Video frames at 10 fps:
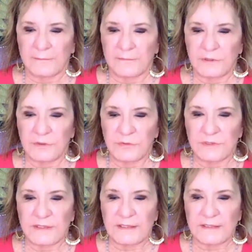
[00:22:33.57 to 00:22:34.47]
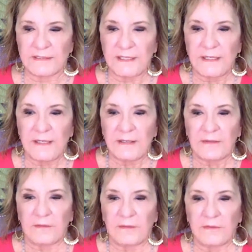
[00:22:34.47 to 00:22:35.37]
students is
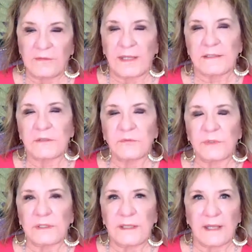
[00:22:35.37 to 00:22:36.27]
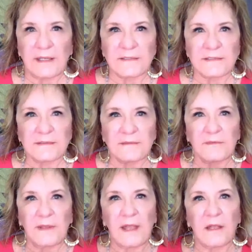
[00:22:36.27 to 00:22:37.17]
they didn't realize
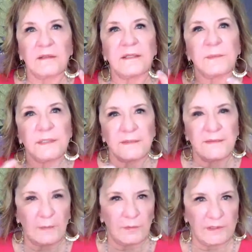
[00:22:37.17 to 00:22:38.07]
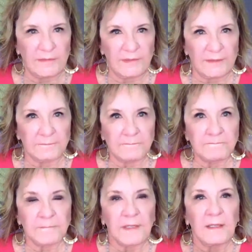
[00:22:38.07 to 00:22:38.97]
how limited they were living,
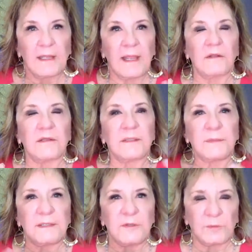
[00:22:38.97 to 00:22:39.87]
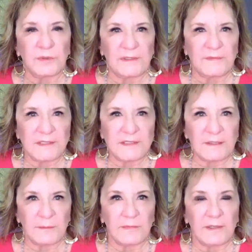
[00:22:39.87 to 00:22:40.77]
how limited their belief
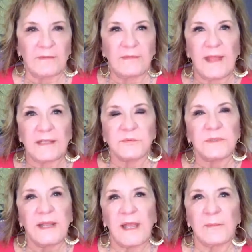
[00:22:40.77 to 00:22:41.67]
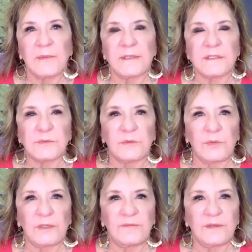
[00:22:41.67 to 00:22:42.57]
system. And that's what happens when
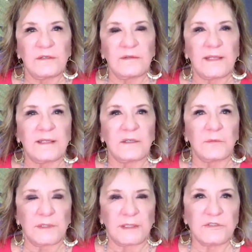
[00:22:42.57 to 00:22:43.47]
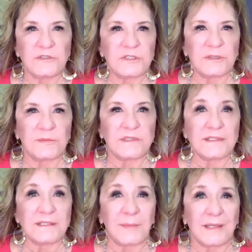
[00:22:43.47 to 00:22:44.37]
we feel like in a relationship, this
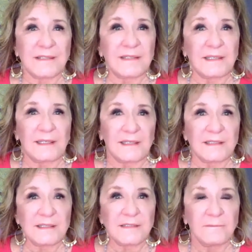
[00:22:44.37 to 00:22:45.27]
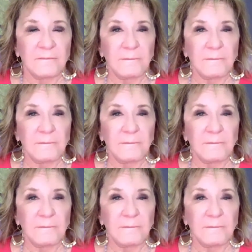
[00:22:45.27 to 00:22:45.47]
is the best that it gets,